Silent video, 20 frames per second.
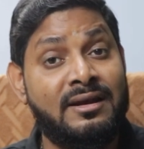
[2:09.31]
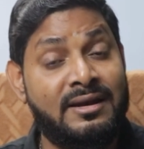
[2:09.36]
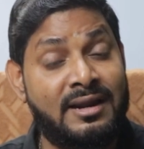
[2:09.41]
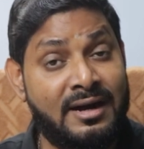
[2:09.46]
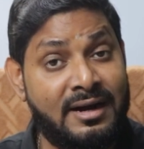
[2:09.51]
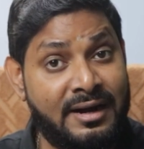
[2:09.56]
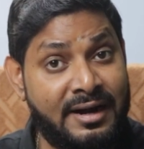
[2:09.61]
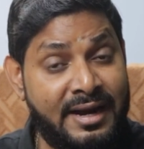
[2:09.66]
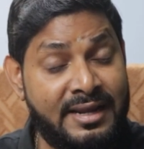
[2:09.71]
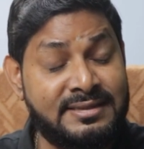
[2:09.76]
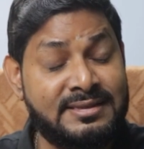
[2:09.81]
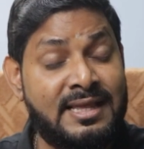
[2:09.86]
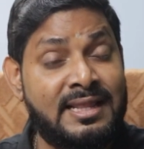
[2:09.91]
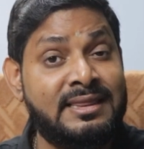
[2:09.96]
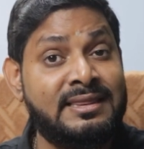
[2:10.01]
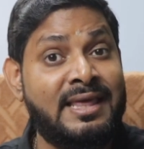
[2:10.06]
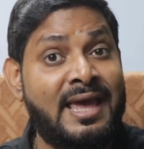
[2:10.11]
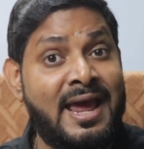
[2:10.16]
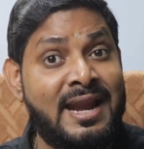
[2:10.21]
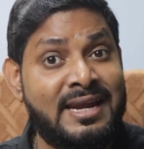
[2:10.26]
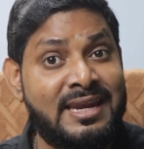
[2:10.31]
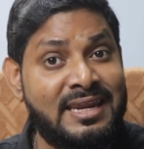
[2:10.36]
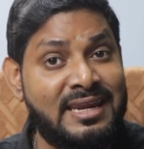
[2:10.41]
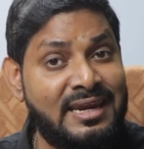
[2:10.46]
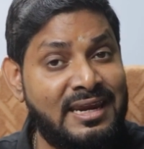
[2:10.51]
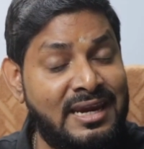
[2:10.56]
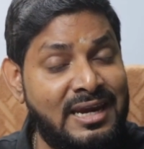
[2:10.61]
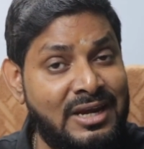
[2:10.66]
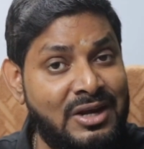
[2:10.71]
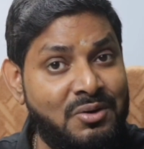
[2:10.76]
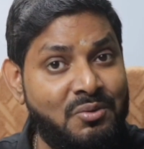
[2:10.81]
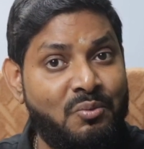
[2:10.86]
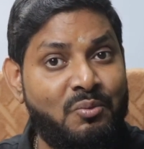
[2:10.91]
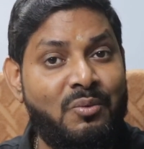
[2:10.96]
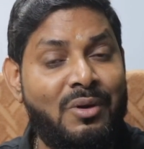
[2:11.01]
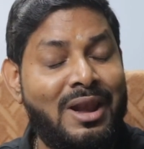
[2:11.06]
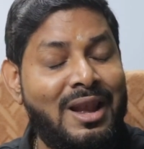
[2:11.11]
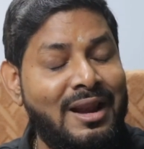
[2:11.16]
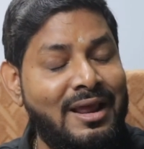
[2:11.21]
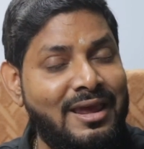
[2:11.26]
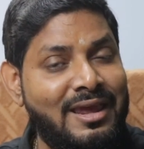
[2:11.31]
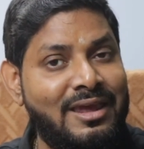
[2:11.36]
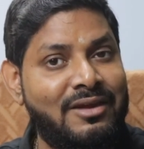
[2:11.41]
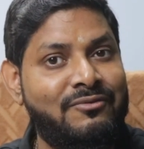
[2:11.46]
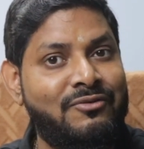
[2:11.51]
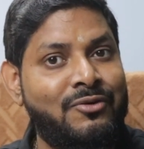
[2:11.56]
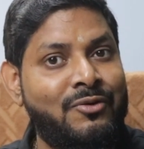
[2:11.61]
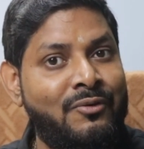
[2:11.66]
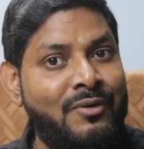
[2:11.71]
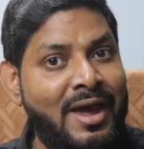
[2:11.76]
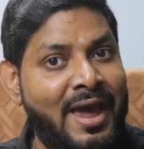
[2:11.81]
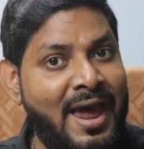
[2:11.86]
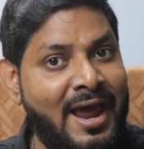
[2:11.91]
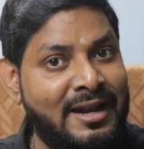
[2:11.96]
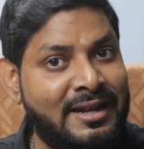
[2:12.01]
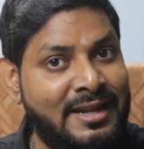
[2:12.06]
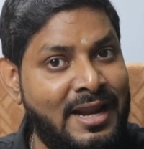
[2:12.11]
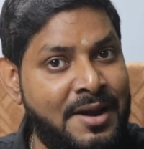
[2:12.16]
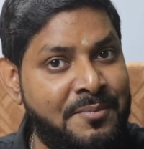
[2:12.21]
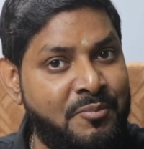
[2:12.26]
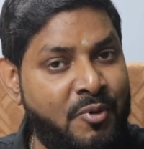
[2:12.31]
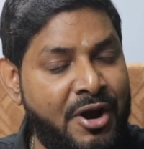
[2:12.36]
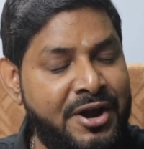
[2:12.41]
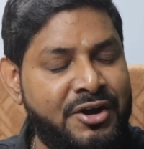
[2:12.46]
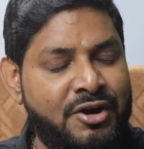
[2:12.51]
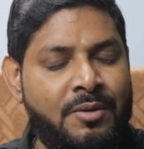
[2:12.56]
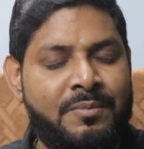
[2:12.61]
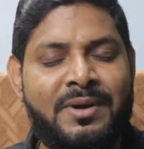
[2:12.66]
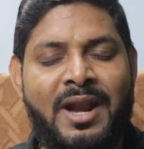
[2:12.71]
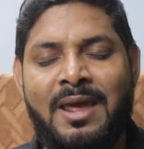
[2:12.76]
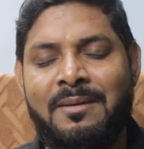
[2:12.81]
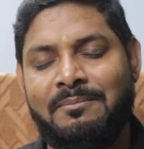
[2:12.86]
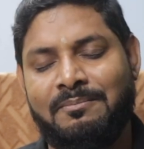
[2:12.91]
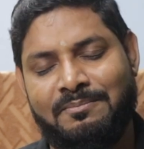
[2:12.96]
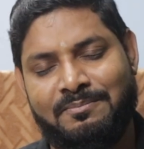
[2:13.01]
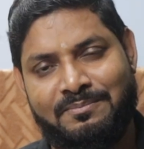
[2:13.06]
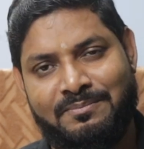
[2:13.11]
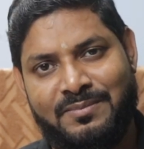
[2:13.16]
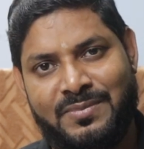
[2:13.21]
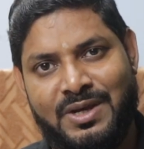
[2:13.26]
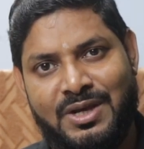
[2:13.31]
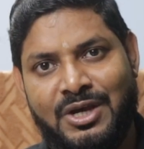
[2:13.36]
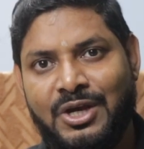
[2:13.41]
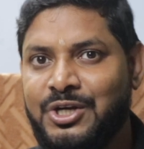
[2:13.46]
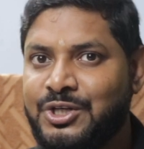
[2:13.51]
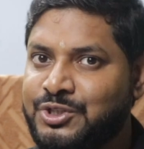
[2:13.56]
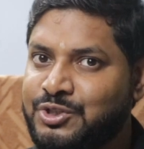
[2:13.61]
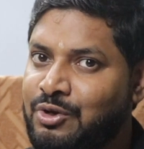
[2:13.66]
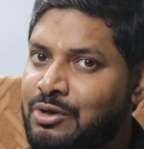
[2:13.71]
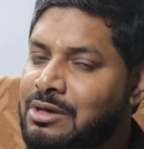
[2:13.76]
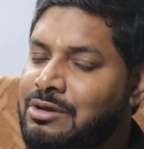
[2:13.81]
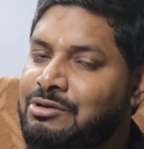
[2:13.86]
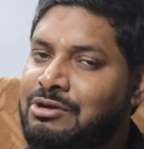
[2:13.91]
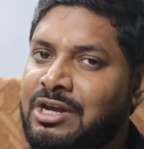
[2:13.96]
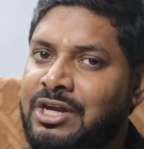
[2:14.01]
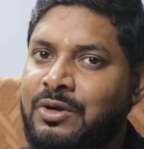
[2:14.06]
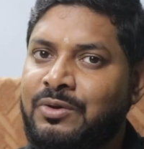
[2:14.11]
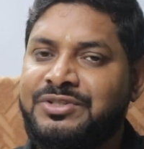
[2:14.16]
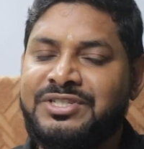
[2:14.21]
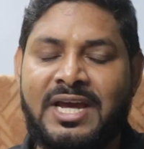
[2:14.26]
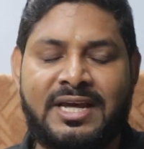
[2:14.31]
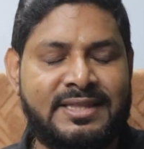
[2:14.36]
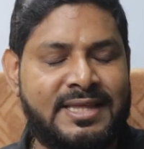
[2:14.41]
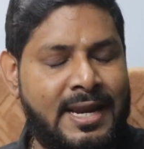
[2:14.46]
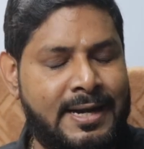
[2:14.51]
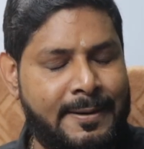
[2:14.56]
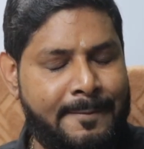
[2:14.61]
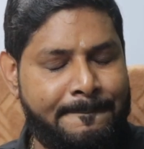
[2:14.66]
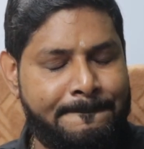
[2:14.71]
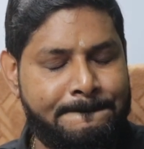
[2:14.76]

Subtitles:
the result that it will give you at that point of time. So you need to check that.